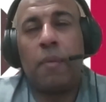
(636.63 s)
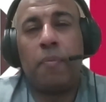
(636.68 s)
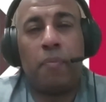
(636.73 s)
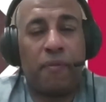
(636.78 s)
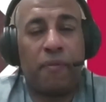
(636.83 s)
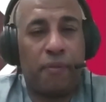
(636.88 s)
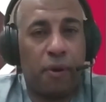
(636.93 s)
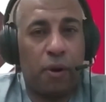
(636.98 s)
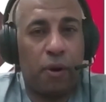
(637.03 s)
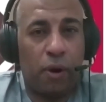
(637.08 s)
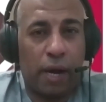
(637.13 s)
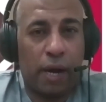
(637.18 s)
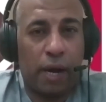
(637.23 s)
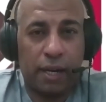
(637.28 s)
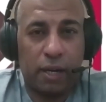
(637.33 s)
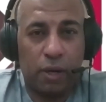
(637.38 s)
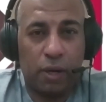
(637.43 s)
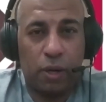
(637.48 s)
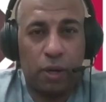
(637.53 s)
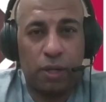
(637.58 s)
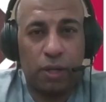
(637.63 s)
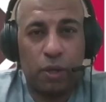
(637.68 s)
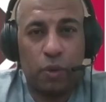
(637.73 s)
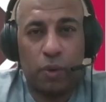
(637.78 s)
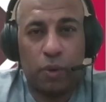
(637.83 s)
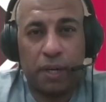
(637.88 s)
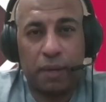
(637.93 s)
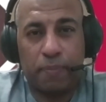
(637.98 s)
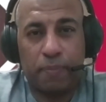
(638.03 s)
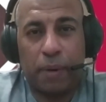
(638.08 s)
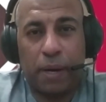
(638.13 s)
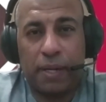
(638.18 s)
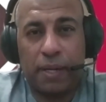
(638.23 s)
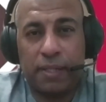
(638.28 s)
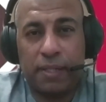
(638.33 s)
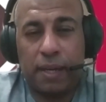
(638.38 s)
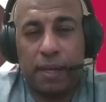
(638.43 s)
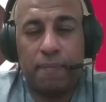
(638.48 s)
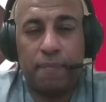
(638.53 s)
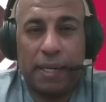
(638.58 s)
Before I go, you want to
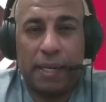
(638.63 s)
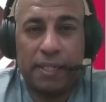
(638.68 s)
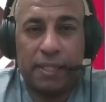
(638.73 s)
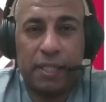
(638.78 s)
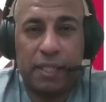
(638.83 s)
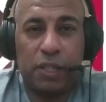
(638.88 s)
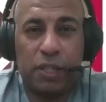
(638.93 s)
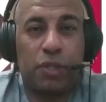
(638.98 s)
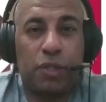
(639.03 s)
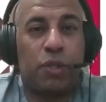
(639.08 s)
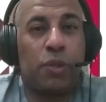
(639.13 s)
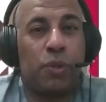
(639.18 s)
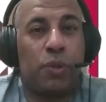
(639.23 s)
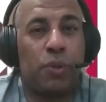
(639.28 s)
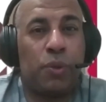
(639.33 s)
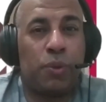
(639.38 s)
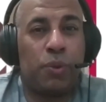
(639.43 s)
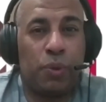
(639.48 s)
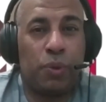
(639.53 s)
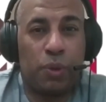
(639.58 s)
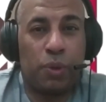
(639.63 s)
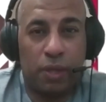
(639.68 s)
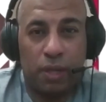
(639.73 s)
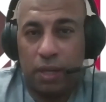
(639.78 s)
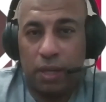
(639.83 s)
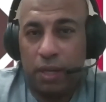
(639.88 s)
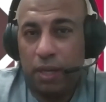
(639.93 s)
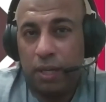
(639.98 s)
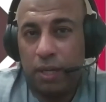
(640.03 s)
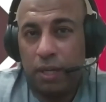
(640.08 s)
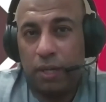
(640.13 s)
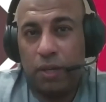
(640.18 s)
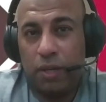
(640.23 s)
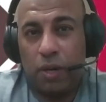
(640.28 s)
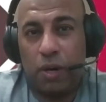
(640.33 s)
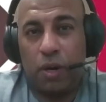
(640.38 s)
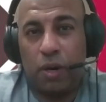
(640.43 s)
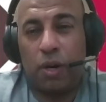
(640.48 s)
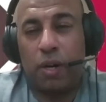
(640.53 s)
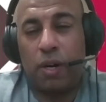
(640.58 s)
pass a message to
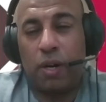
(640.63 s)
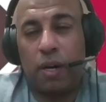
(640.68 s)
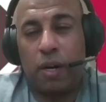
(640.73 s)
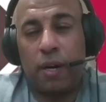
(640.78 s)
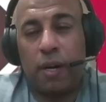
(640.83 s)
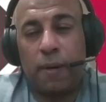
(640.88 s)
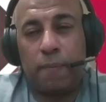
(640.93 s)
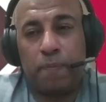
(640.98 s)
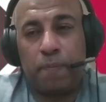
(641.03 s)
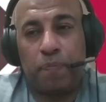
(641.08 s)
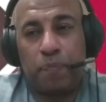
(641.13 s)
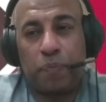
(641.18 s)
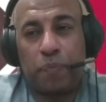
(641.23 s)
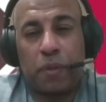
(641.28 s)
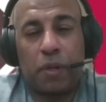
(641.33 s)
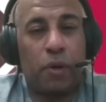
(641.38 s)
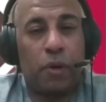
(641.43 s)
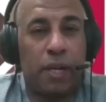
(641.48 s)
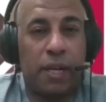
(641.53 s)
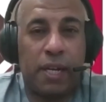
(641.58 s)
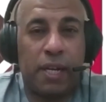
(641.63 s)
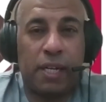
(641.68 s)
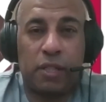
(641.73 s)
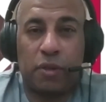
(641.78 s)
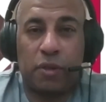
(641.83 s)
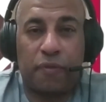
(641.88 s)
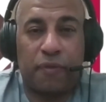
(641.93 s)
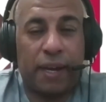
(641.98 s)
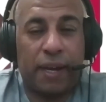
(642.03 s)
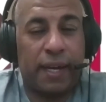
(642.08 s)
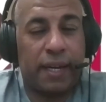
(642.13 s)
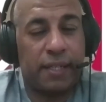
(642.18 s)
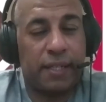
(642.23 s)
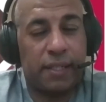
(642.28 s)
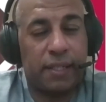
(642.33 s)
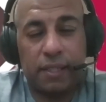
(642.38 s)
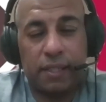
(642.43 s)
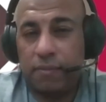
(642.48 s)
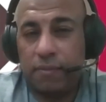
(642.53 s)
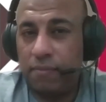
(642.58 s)
your colleagues or
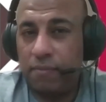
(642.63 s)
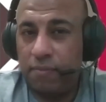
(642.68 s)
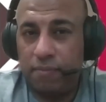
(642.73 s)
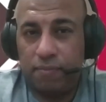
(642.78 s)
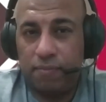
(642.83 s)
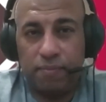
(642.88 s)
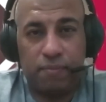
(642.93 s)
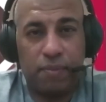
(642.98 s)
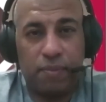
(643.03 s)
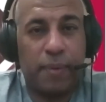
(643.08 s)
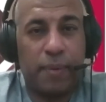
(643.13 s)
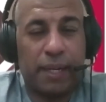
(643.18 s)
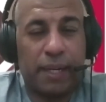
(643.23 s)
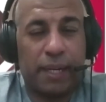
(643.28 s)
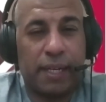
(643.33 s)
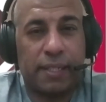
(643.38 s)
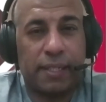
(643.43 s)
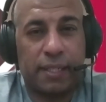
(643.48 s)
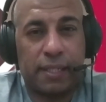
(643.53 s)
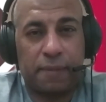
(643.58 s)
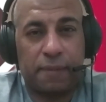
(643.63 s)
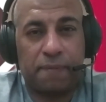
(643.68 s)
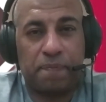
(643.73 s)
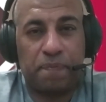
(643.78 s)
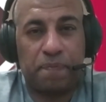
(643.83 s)
fans? Be my guest.